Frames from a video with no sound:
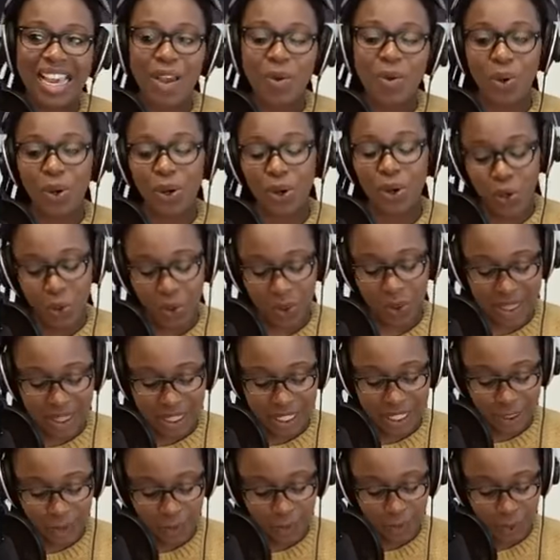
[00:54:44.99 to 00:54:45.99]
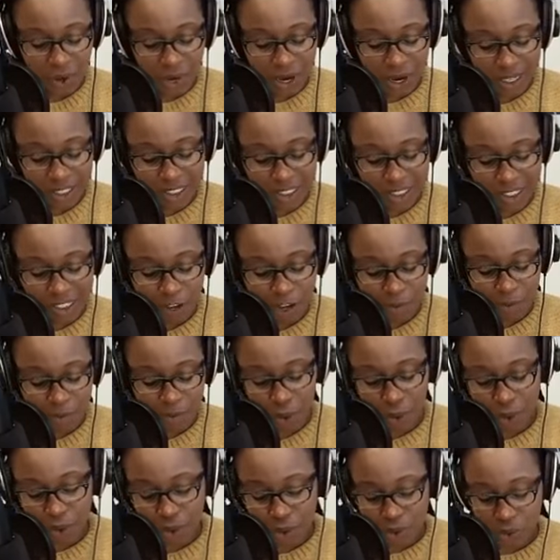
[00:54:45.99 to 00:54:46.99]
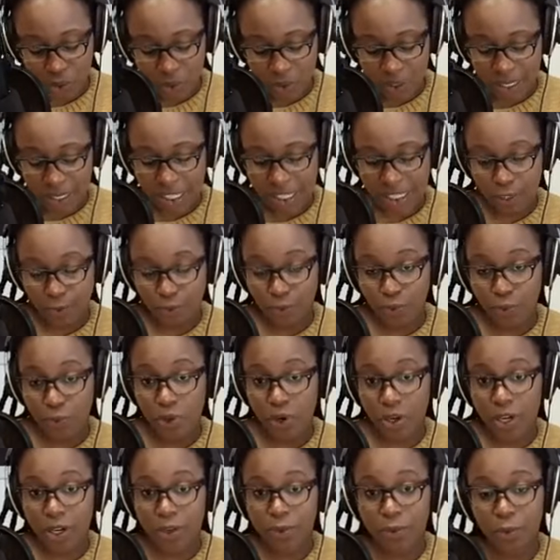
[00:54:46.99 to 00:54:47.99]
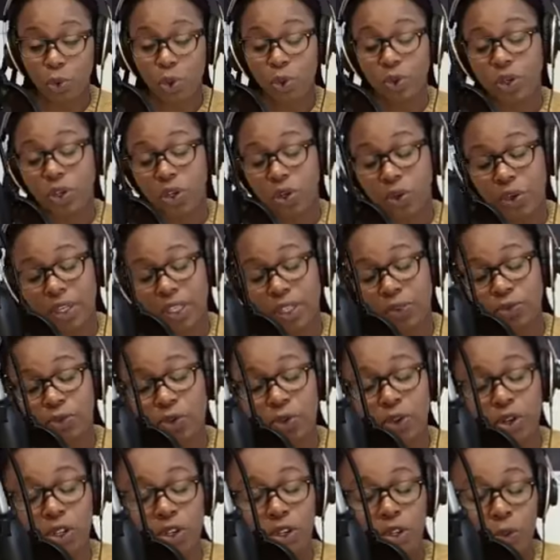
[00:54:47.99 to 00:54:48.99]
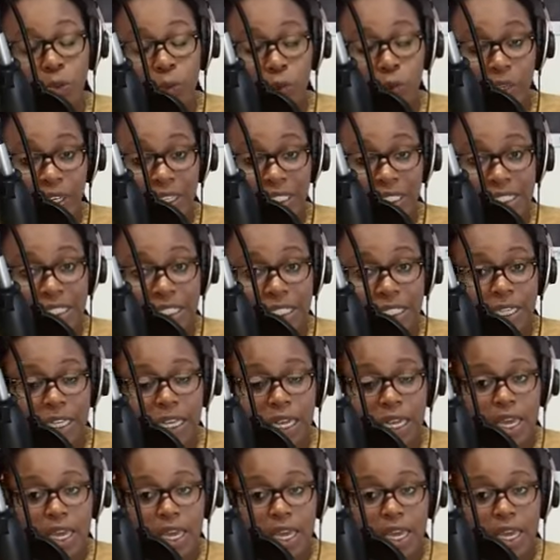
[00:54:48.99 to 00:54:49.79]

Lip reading: We're not doing this for ourselves, but we're also doing this for, or we're doing this for the community.